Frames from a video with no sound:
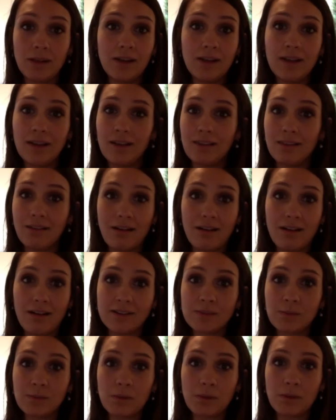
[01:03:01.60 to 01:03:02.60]
in the
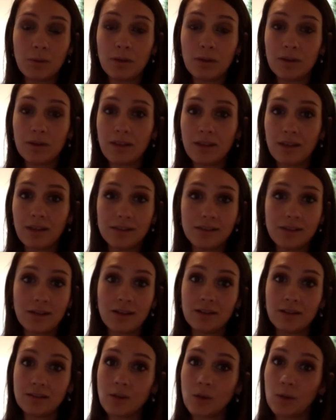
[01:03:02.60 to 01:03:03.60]
hospital where things
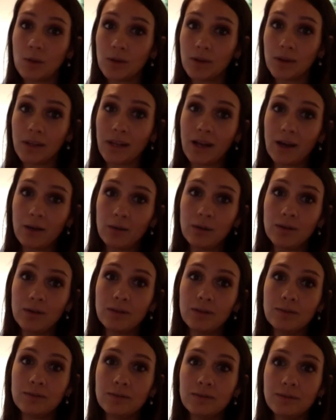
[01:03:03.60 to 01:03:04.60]
are totally out
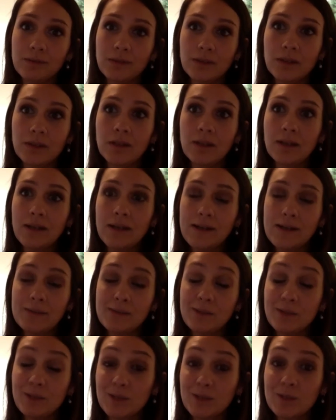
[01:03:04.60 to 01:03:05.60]
of
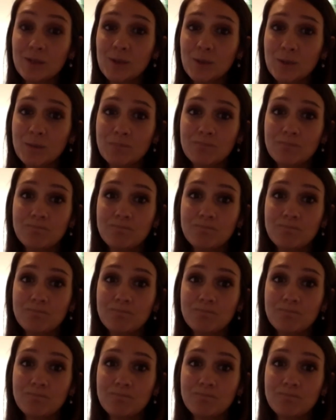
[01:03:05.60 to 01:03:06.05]
your control.